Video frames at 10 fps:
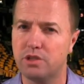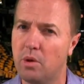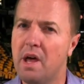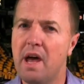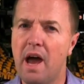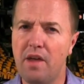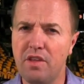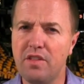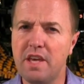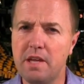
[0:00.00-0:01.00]
So I
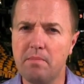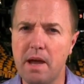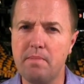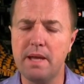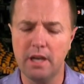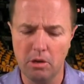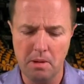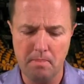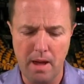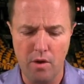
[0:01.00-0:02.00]
think the Heat might be a little bit